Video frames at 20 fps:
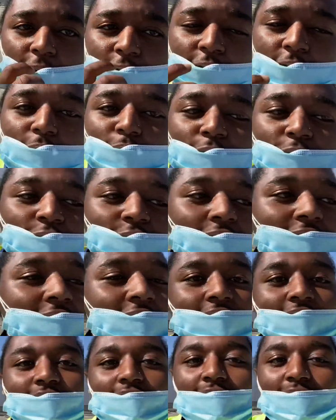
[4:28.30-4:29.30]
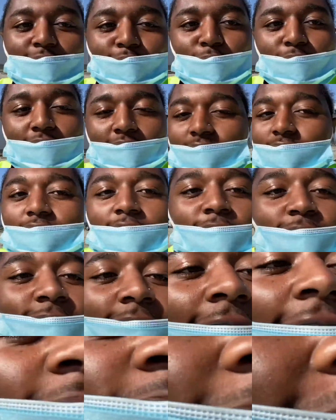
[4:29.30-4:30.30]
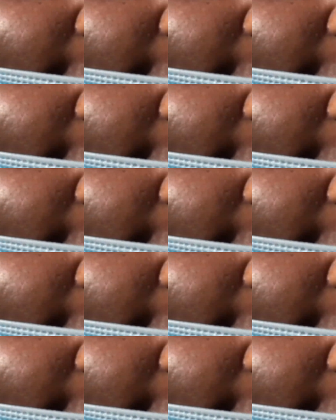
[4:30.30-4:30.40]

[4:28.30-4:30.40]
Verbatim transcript: I'm gonna quit this job, bro. On camera